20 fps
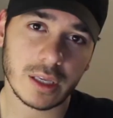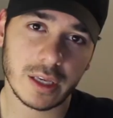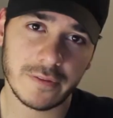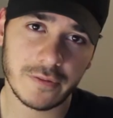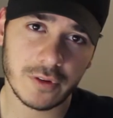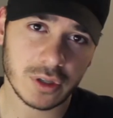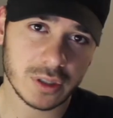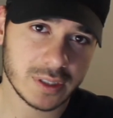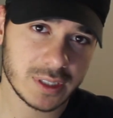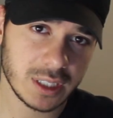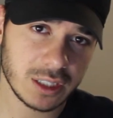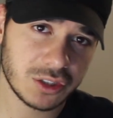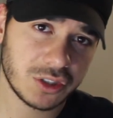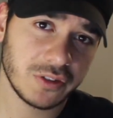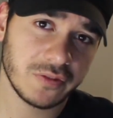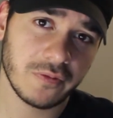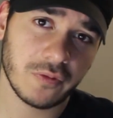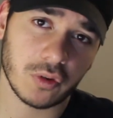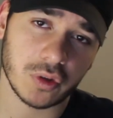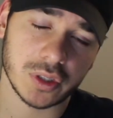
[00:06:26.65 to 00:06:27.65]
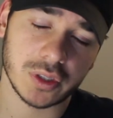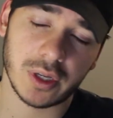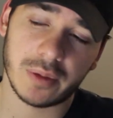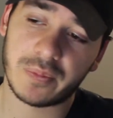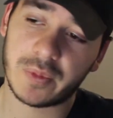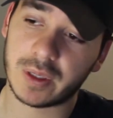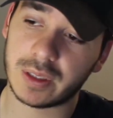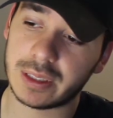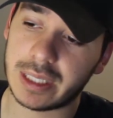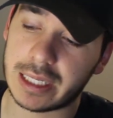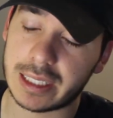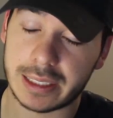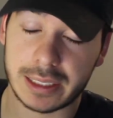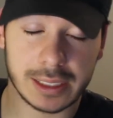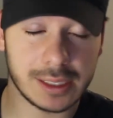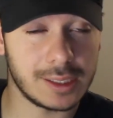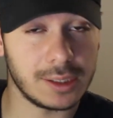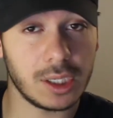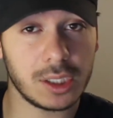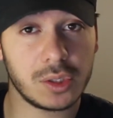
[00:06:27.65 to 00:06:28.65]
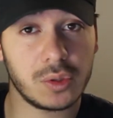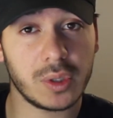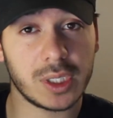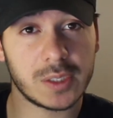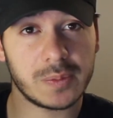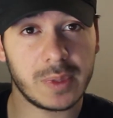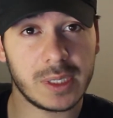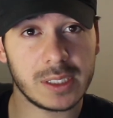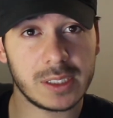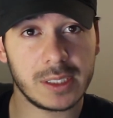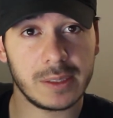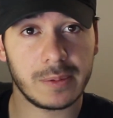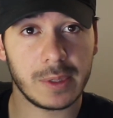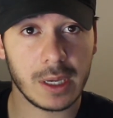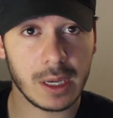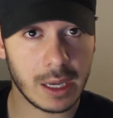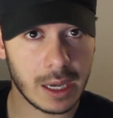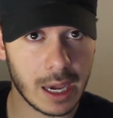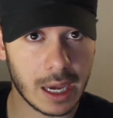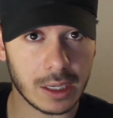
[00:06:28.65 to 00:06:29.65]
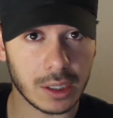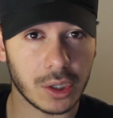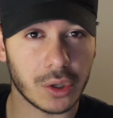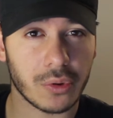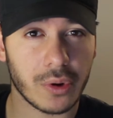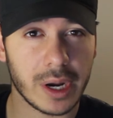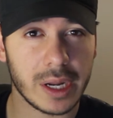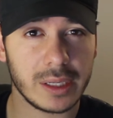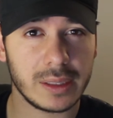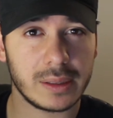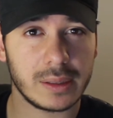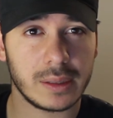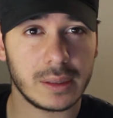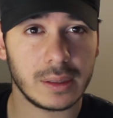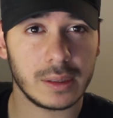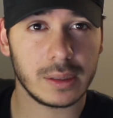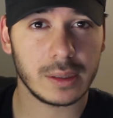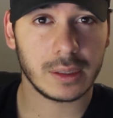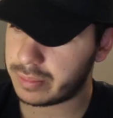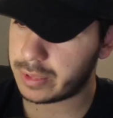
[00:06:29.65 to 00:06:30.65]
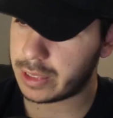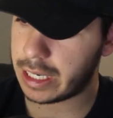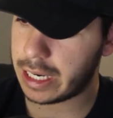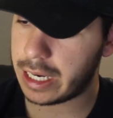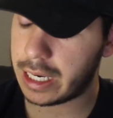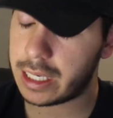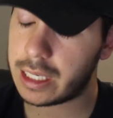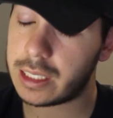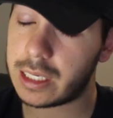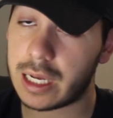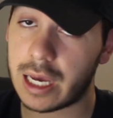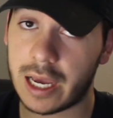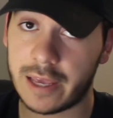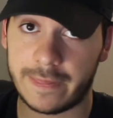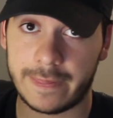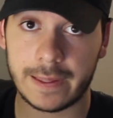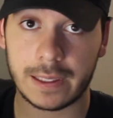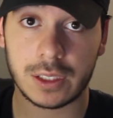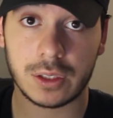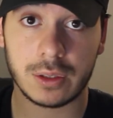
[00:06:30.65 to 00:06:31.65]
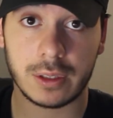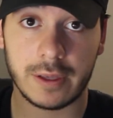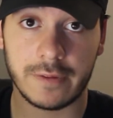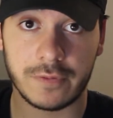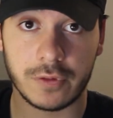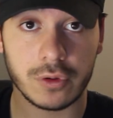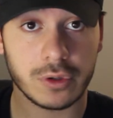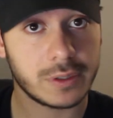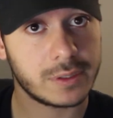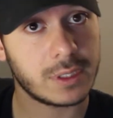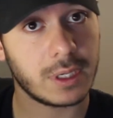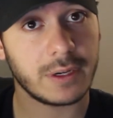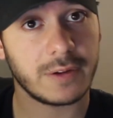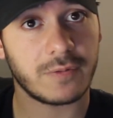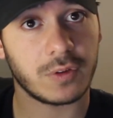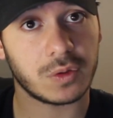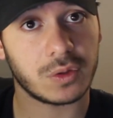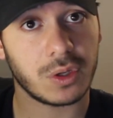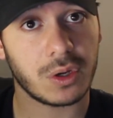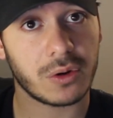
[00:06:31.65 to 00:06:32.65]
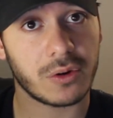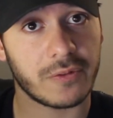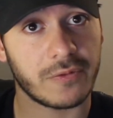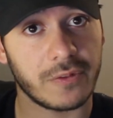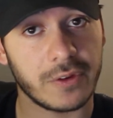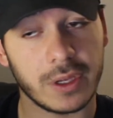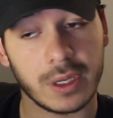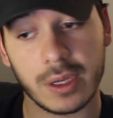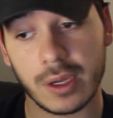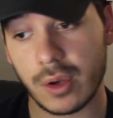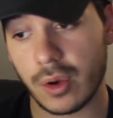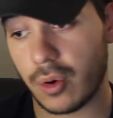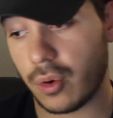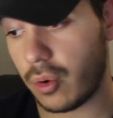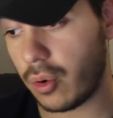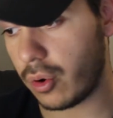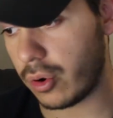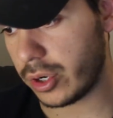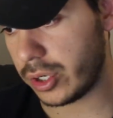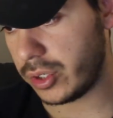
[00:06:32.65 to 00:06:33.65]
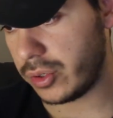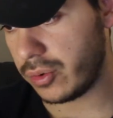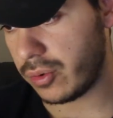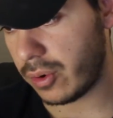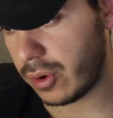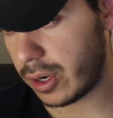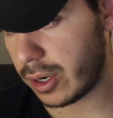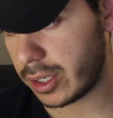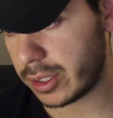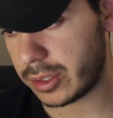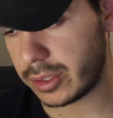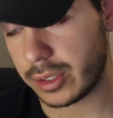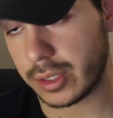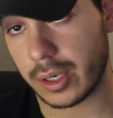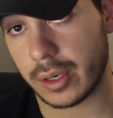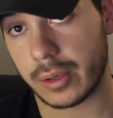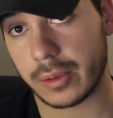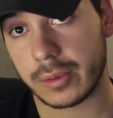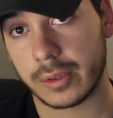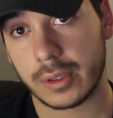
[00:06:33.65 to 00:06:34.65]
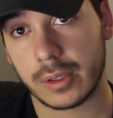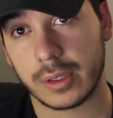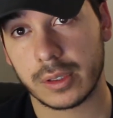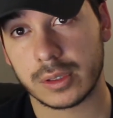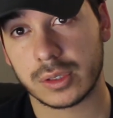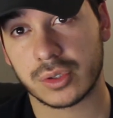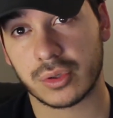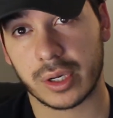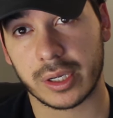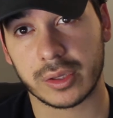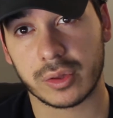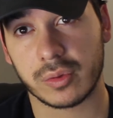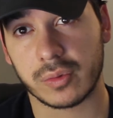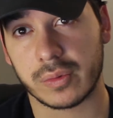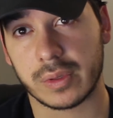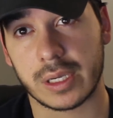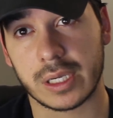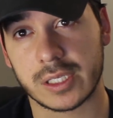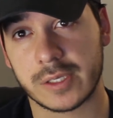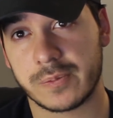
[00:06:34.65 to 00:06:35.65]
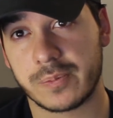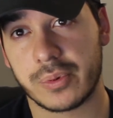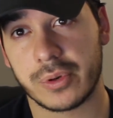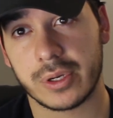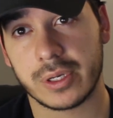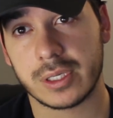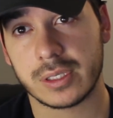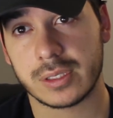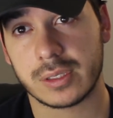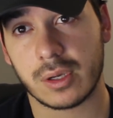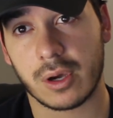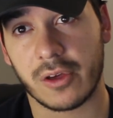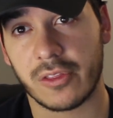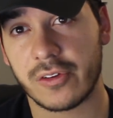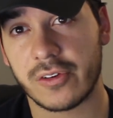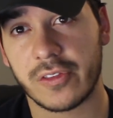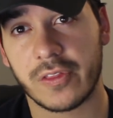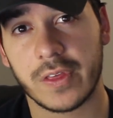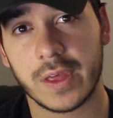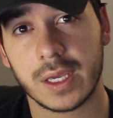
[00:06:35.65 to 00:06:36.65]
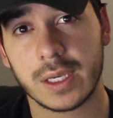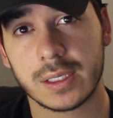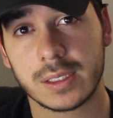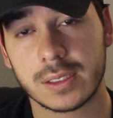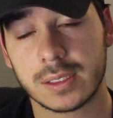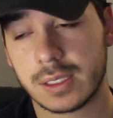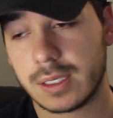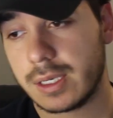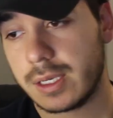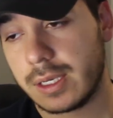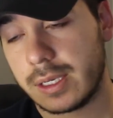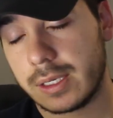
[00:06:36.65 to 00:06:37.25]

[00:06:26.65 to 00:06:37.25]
If you're searching for something that is not too expensive and great, and I think if you're starting photography or you are, trying to experience other things,